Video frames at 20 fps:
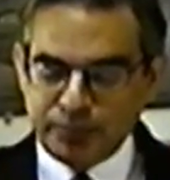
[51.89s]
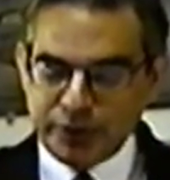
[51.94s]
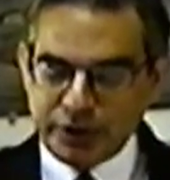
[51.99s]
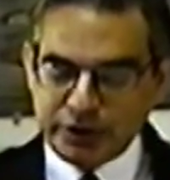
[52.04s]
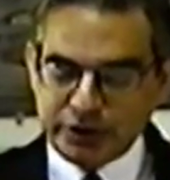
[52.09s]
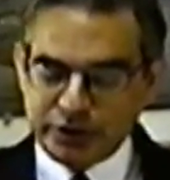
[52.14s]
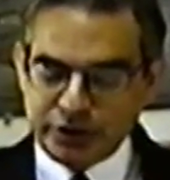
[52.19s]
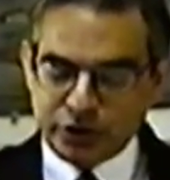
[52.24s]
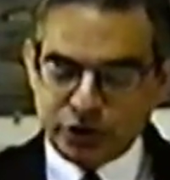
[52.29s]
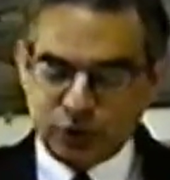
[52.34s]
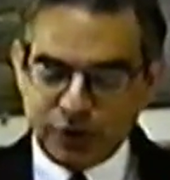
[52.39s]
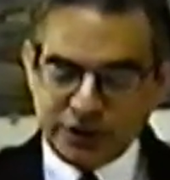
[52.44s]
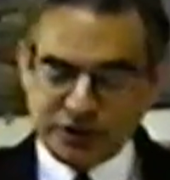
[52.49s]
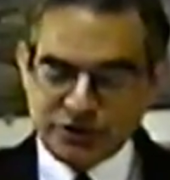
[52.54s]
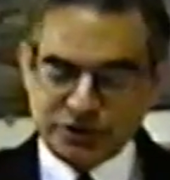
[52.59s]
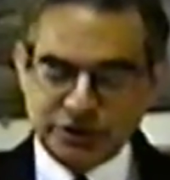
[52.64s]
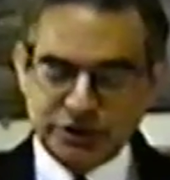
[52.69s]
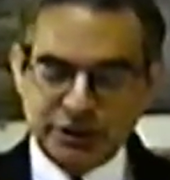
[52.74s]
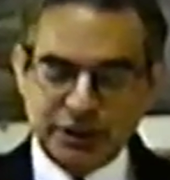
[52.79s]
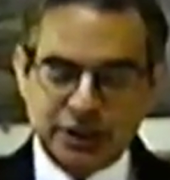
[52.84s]
But the
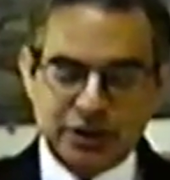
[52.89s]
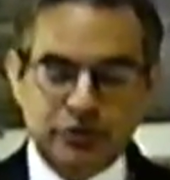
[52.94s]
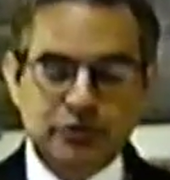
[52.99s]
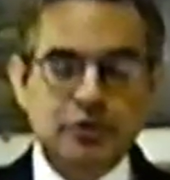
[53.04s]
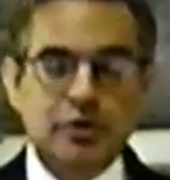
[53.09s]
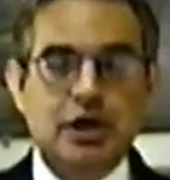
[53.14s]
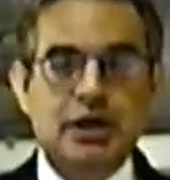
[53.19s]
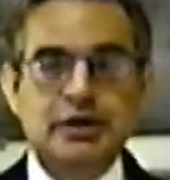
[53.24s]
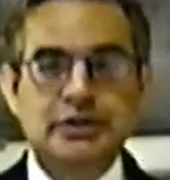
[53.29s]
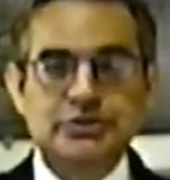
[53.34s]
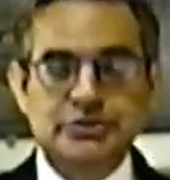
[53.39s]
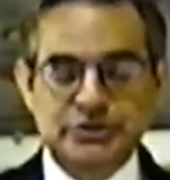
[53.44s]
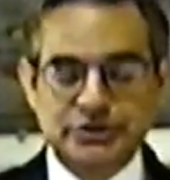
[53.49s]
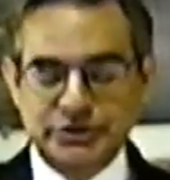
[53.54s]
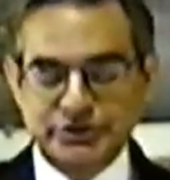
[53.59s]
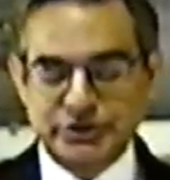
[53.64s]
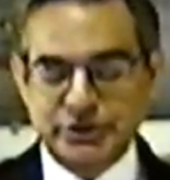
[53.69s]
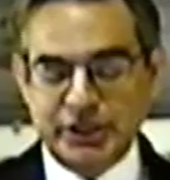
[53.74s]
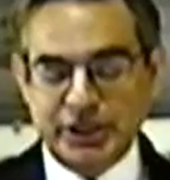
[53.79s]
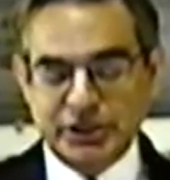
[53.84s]
question that
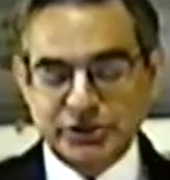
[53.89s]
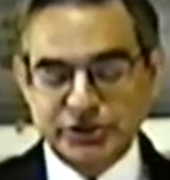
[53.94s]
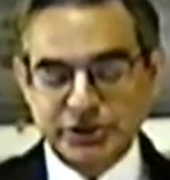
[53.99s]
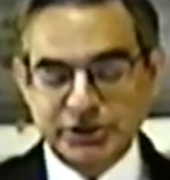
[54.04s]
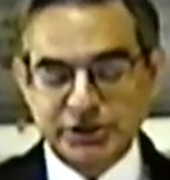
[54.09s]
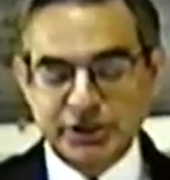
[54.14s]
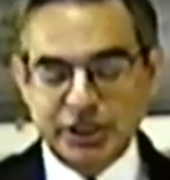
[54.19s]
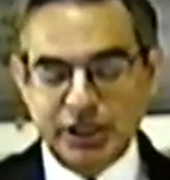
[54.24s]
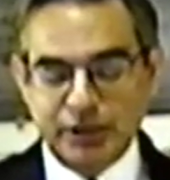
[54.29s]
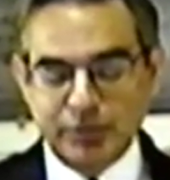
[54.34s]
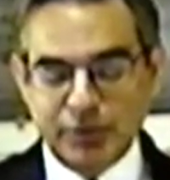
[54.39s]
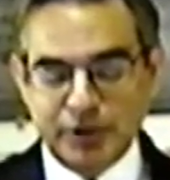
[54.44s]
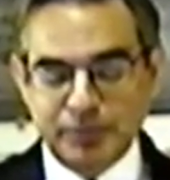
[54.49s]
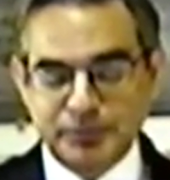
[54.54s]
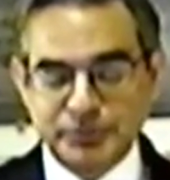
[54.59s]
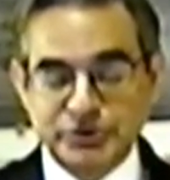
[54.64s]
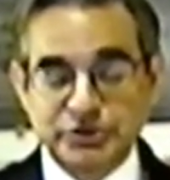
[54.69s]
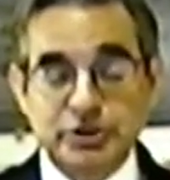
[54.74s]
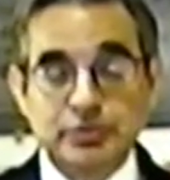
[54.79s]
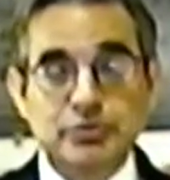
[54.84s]
arises actually came
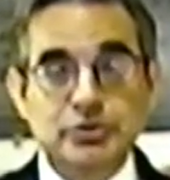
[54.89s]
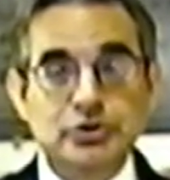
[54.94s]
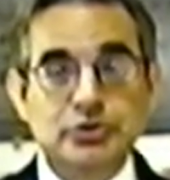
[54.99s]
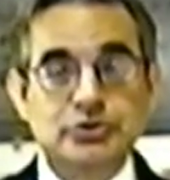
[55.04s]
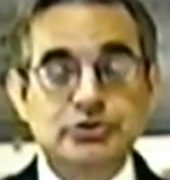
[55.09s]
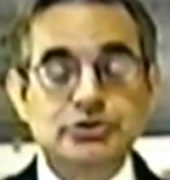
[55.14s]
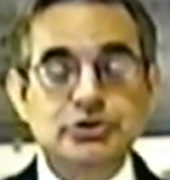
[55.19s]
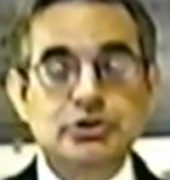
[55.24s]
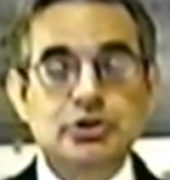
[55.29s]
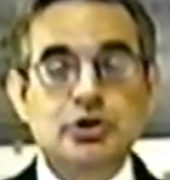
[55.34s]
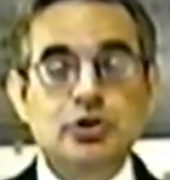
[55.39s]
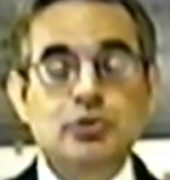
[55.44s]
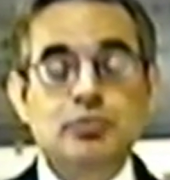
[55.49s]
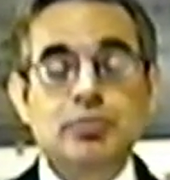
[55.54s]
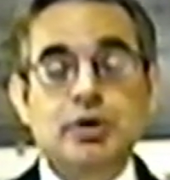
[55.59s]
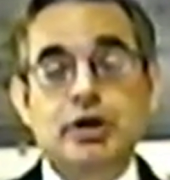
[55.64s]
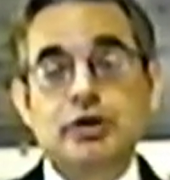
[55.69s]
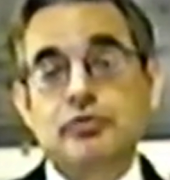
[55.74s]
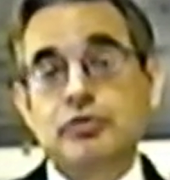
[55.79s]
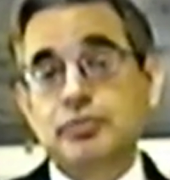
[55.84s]
up some years ago
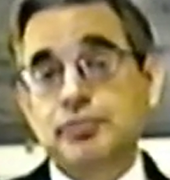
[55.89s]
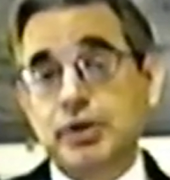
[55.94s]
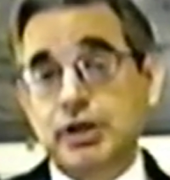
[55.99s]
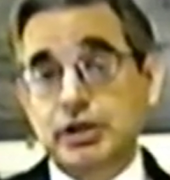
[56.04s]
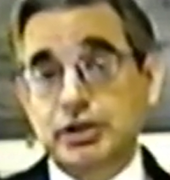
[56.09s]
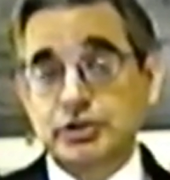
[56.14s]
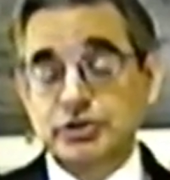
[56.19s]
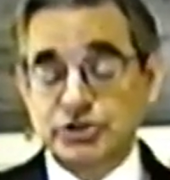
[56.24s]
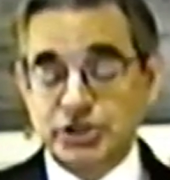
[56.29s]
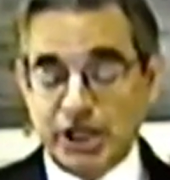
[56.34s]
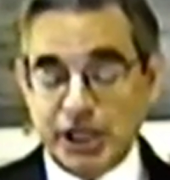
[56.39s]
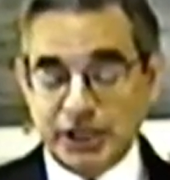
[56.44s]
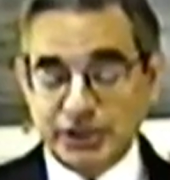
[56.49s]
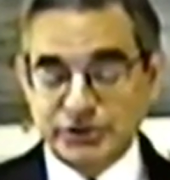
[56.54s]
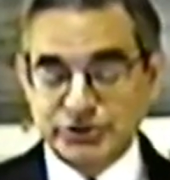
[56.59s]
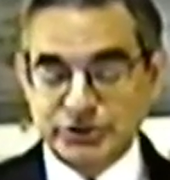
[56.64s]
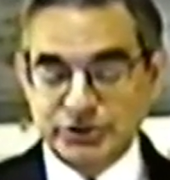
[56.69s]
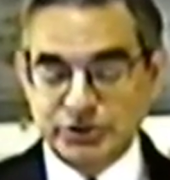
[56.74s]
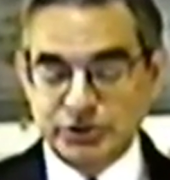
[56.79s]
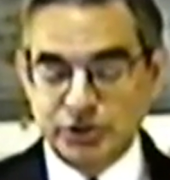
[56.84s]
by Rebecca
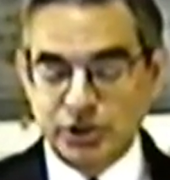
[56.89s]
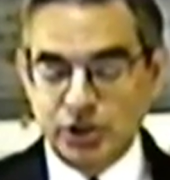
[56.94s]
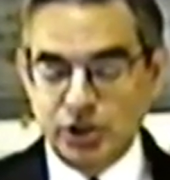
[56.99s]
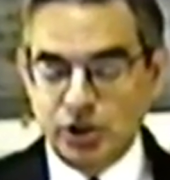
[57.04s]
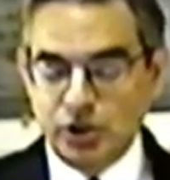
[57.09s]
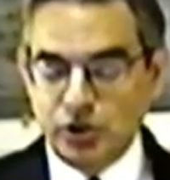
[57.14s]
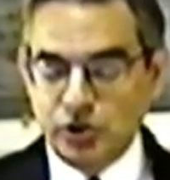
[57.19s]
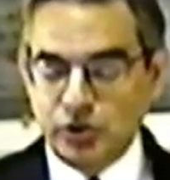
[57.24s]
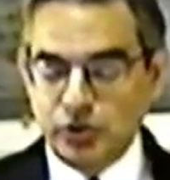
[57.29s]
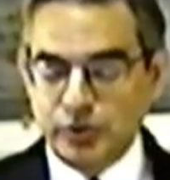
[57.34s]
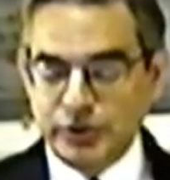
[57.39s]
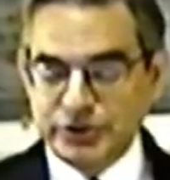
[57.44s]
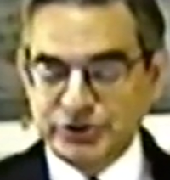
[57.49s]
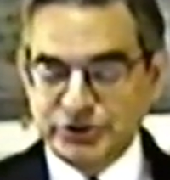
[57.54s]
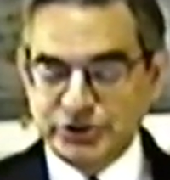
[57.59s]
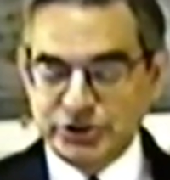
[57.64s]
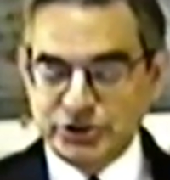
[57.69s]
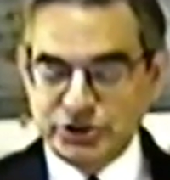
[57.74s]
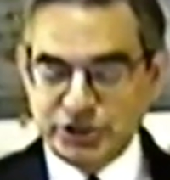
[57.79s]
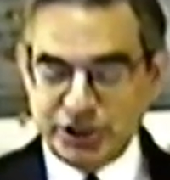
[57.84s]
Jackson, who had
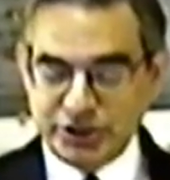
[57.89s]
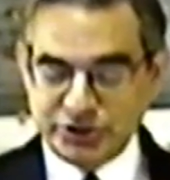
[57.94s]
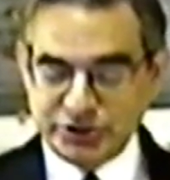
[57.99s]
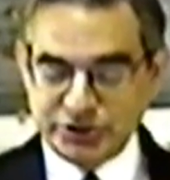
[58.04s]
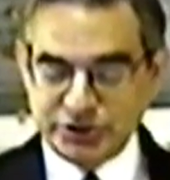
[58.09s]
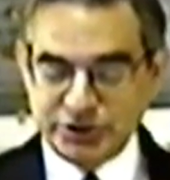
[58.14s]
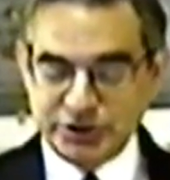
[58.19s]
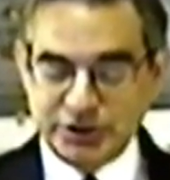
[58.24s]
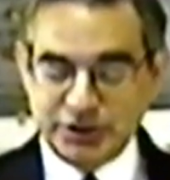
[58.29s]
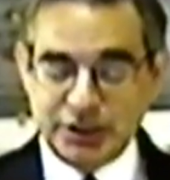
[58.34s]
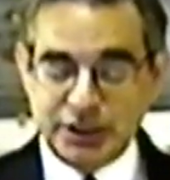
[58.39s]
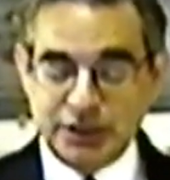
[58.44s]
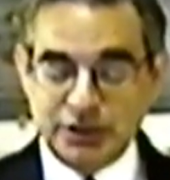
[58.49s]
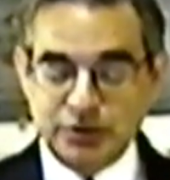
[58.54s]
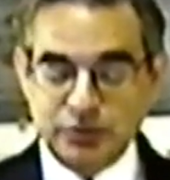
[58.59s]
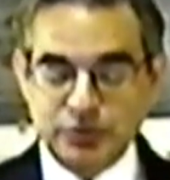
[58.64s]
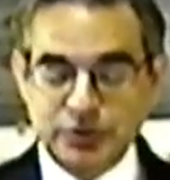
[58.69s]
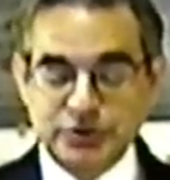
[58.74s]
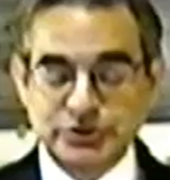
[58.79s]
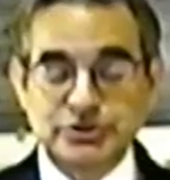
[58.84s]
suggested that
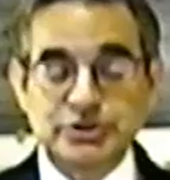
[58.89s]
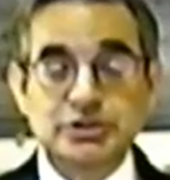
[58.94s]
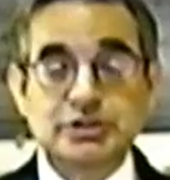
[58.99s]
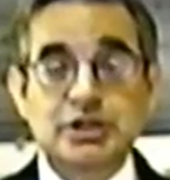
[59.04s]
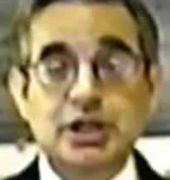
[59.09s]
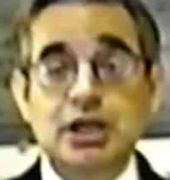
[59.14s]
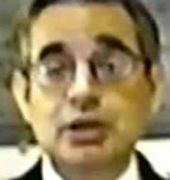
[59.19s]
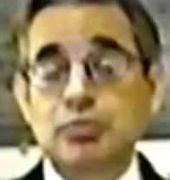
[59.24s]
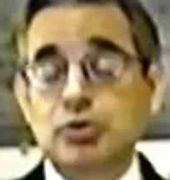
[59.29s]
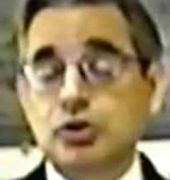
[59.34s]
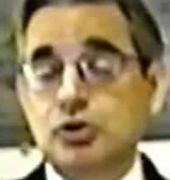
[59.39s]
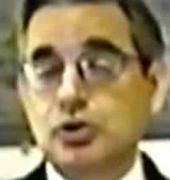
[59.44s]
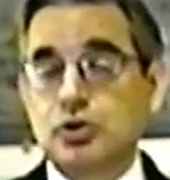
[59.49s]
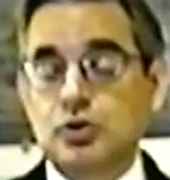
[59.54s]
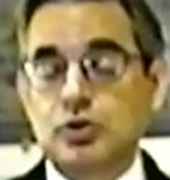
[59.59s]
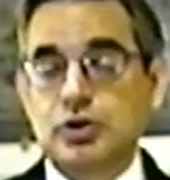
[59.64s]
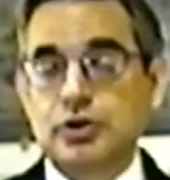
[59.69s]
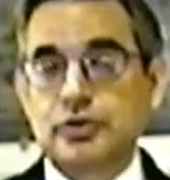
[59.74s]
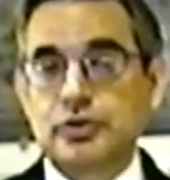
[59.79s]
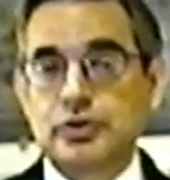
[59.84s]
it was a
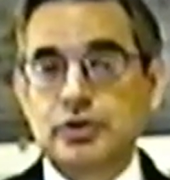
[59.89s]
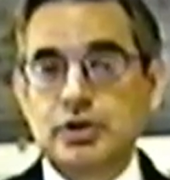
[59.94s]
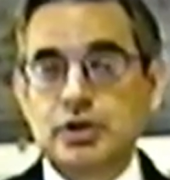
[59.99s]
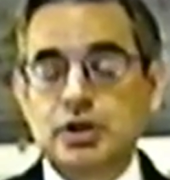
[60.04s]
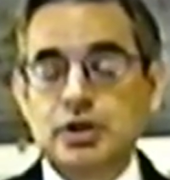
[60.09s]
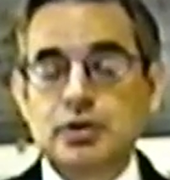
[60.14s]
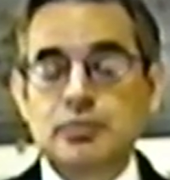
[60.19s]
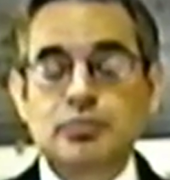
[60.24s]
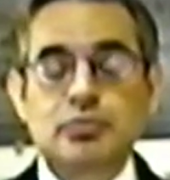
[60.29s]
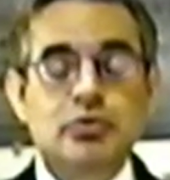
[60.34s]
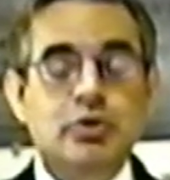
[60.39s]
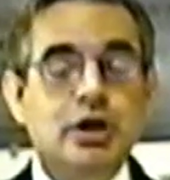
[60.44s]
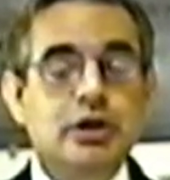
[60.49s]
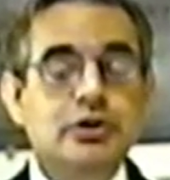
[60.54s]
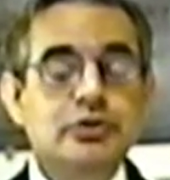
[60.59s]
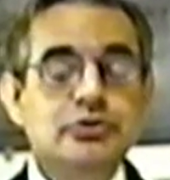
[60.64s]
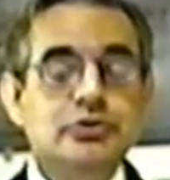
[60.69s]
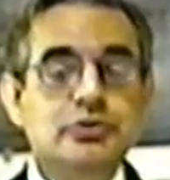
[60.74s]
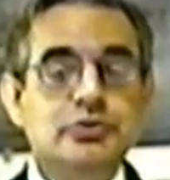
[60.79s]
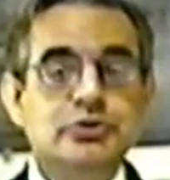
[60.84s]
tablecloth
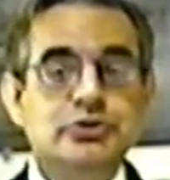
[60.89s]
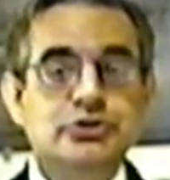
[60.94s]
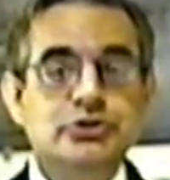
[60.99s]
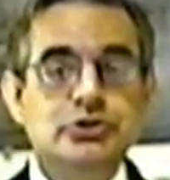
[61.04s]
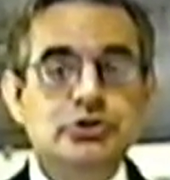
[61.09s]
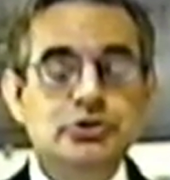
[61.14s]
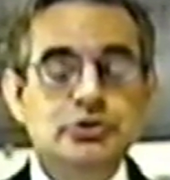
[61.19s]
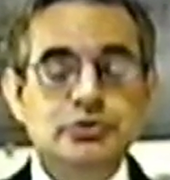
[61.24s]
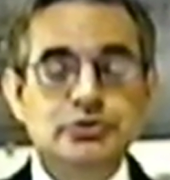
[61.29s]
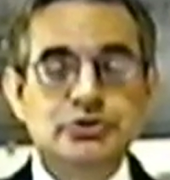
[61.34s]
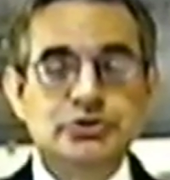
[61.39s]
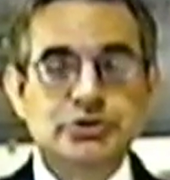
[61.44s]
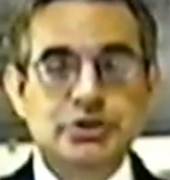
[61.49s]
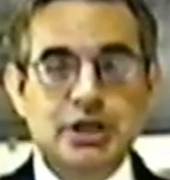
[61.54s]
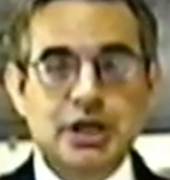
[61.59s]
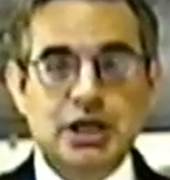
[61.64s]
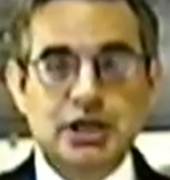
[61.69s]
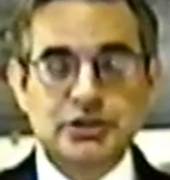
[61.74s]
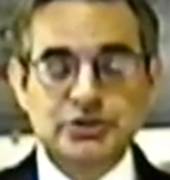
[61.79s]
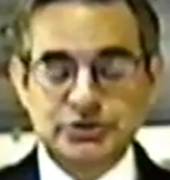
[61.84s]
prior to its use
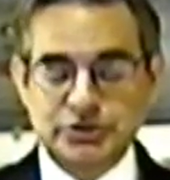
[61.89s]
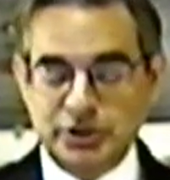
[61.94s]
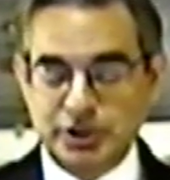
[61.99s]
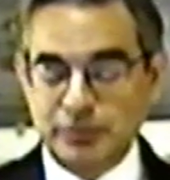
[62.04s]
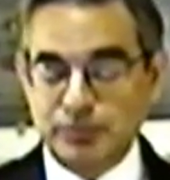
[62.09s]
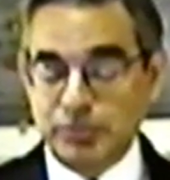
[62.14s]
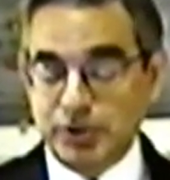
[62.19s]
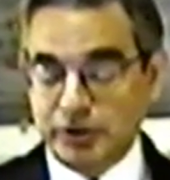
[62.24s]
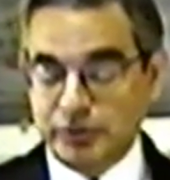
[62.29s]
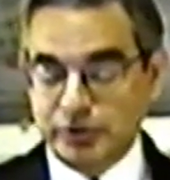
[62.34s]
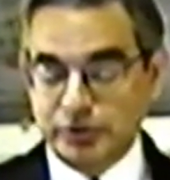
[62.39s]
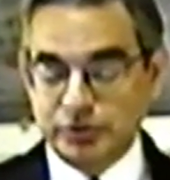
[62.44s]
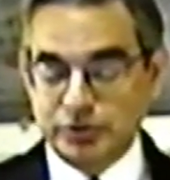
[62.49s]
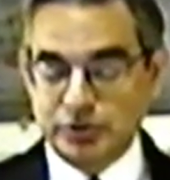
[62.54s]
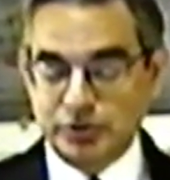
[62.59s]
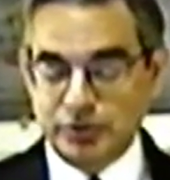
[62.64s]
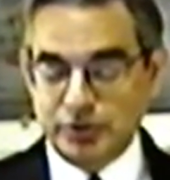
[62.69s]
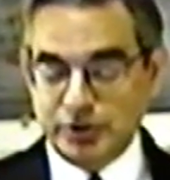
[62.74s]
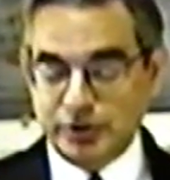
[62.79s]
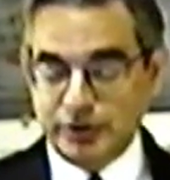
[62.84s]
as a burial
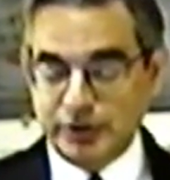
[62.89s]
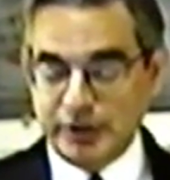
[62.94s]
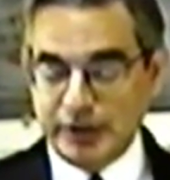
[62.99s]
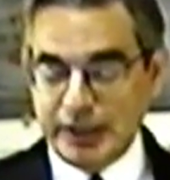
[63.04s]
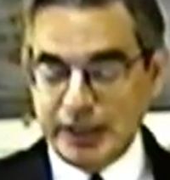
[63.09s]
cloth.